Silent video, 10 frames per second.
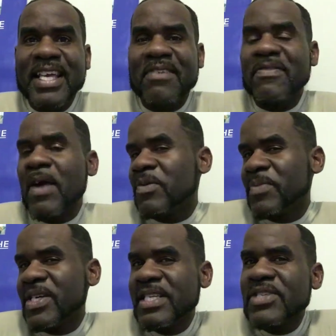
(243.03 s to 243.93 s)
if I would
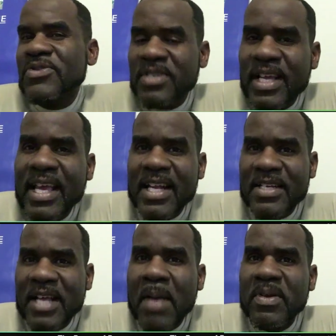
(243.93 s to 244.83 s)
be a teacher today had it
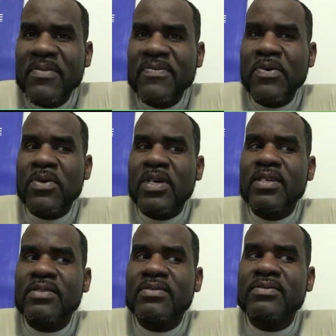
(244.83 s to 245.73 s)
not been for